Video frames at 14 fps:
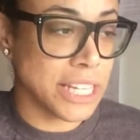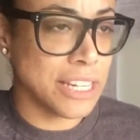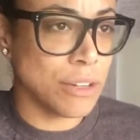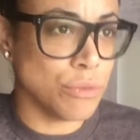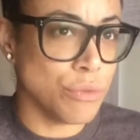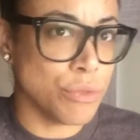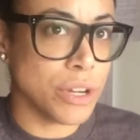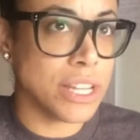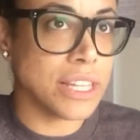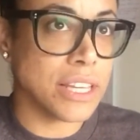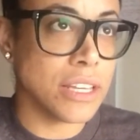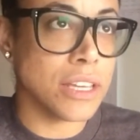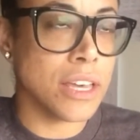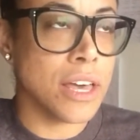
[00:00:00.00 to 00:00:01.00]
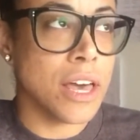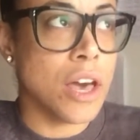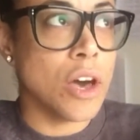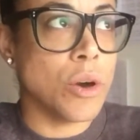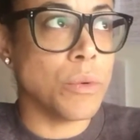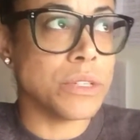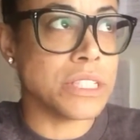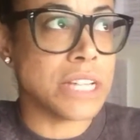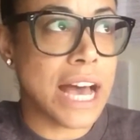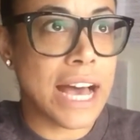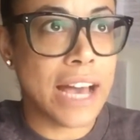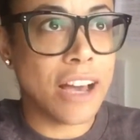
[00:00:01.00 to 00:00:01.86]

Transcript: and it really was an eye